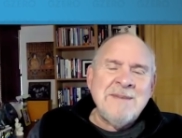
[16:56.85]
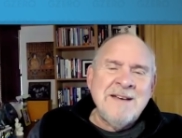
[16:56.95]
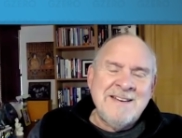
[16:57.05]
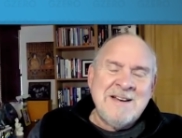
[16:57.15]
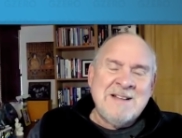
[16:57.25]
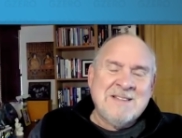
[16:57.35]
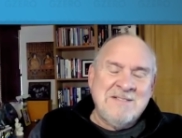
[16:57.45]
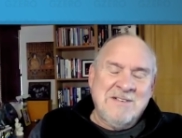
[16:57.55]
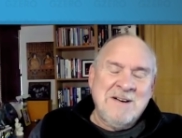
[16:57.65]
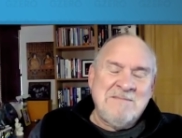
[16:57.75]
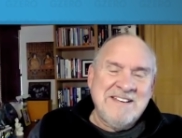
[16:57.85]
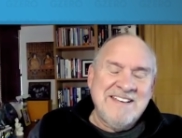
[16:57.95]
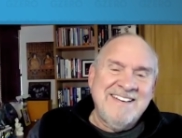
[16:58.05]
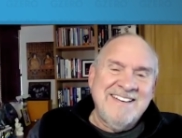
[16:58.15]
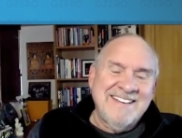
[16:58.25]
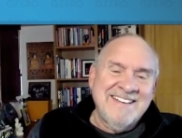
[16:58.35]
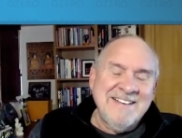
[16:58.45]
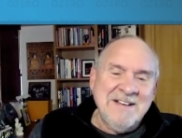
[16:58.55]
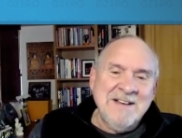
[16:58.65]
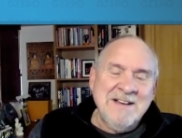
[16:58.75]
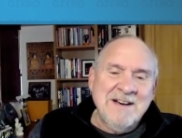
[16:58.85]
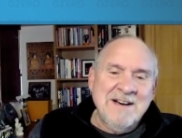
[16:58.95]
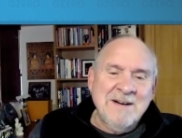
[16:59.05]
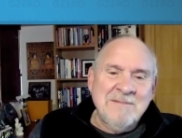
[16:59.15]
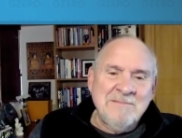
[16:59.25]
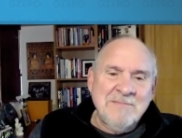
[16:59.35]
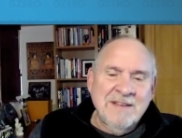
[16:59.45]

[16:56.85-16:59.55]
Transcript: made at the very beginning um,